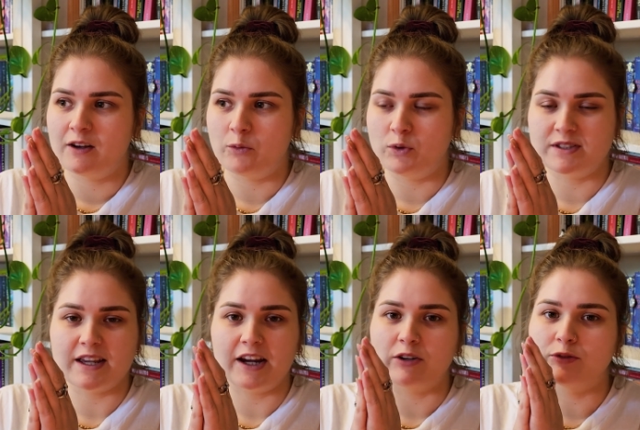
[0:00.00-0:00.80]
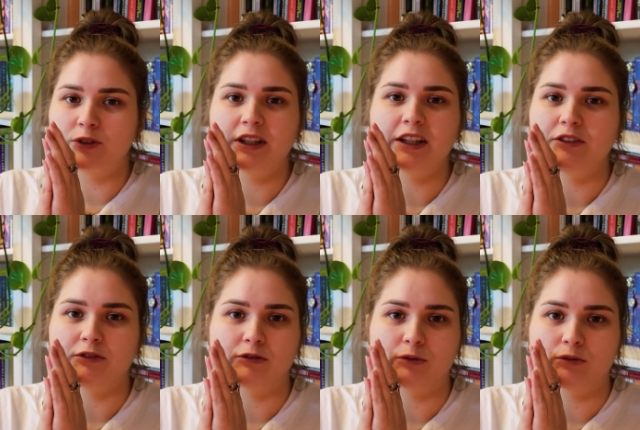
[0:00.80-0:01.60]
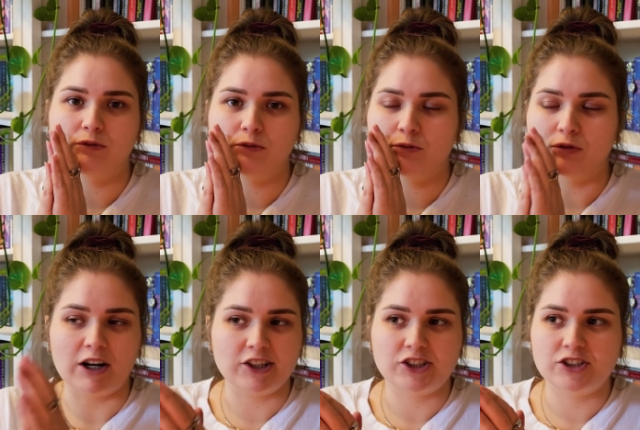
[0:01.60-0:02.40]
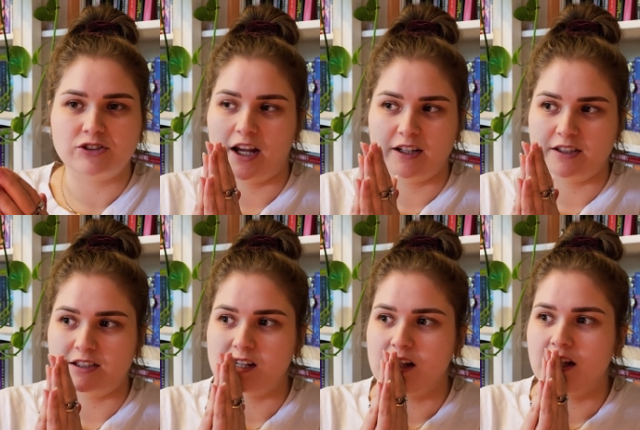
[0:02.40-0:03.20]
was like really rushed and